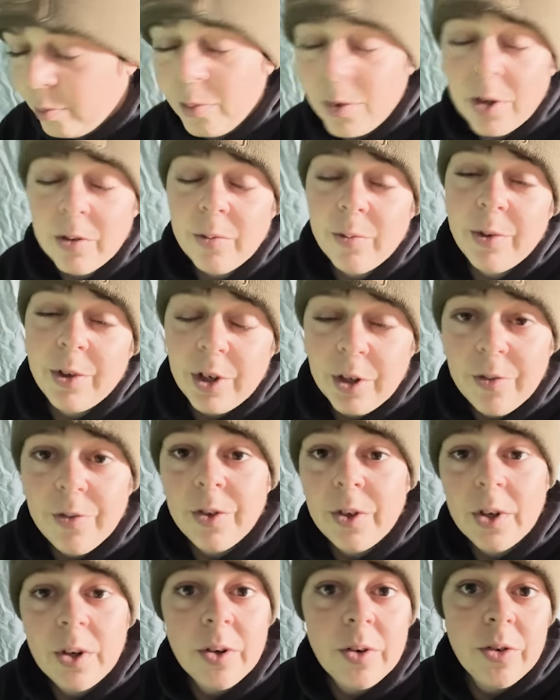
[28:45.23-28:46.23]
But we
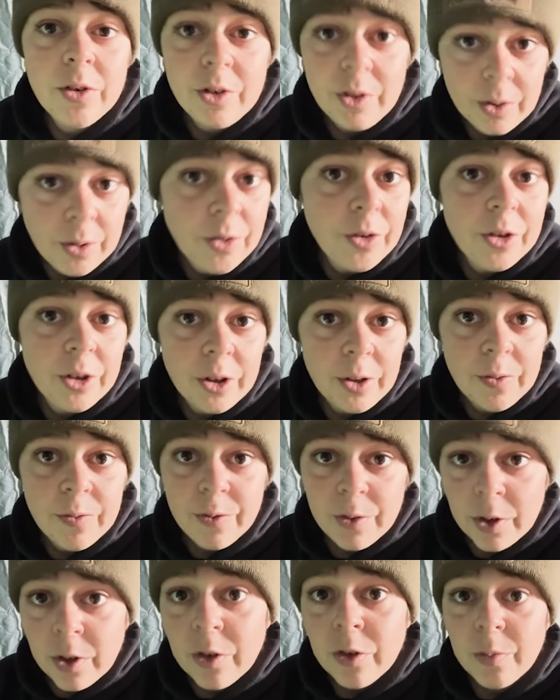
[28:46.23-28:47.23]
definitely are still seeing
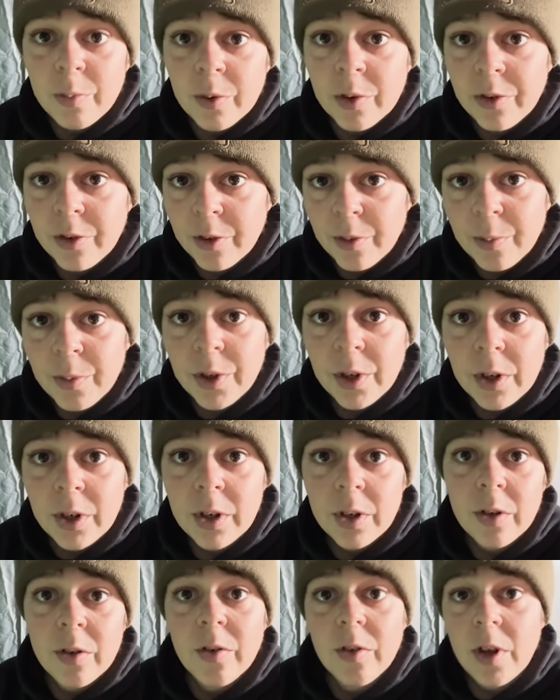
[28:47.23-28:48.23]
fish, but they're being
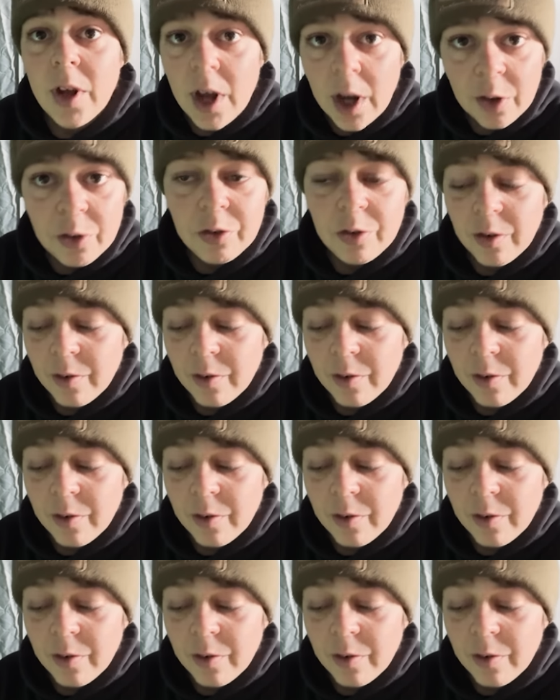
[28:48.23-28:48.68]
extra